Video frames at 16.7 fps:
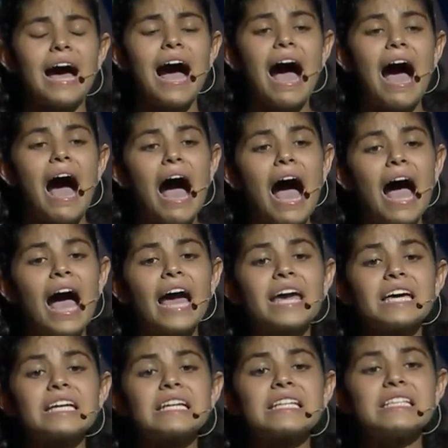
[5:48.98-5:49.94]

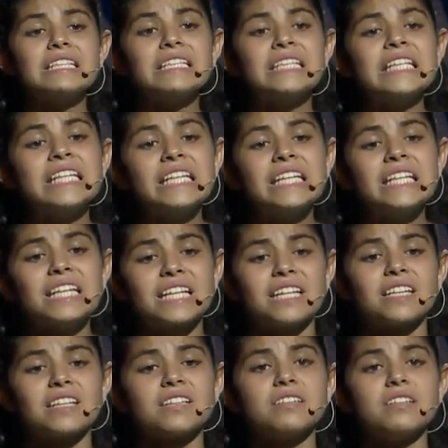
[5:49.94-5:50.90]
I need
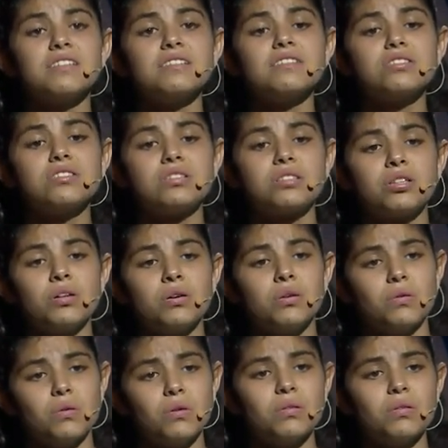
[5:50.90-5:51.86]
it
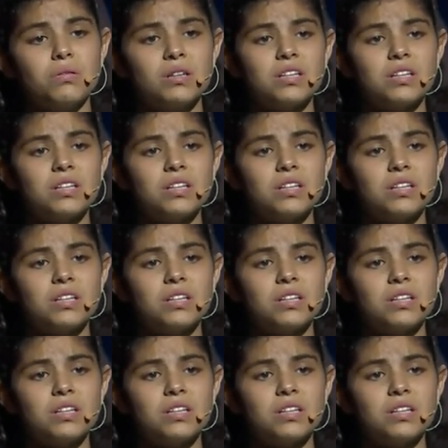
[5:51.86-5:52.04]
too.